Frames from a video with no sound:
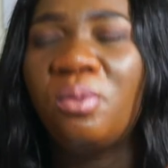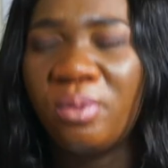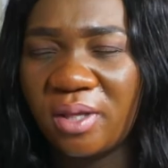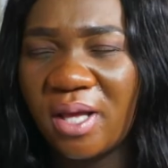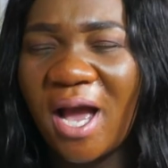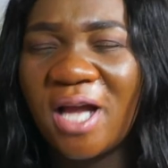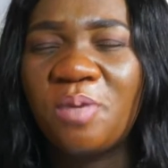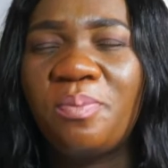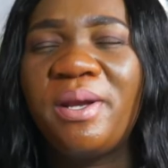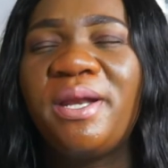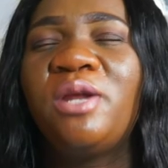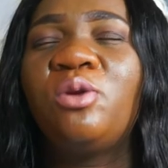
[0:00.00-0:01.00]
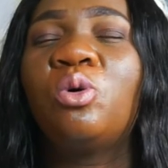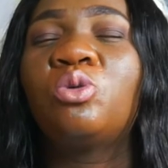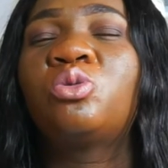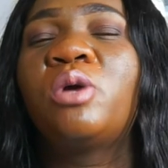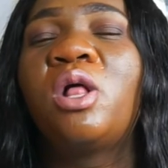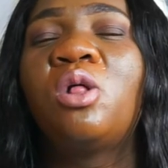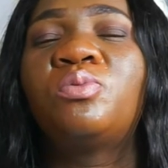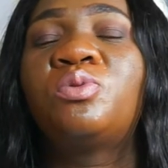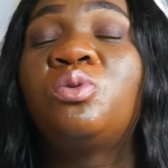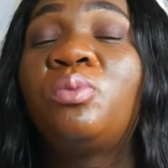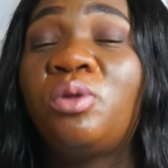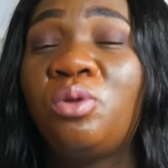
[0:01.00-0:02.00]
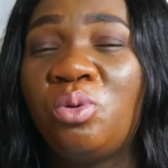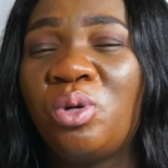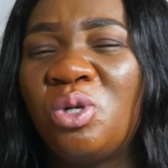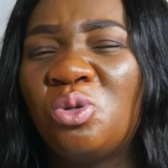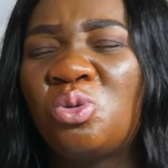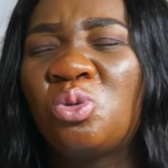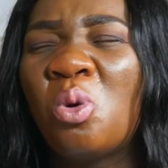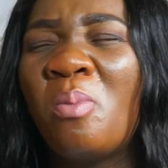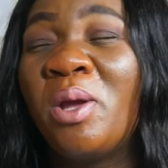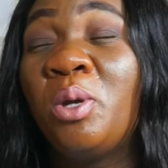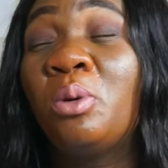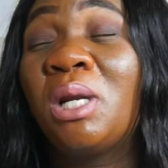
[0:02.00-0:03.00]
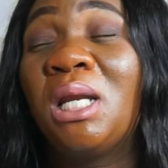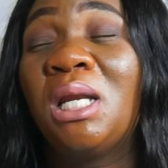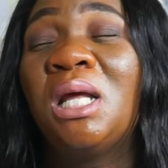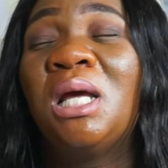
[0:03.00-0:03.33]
with the heartburn and also helps you with urine so my urine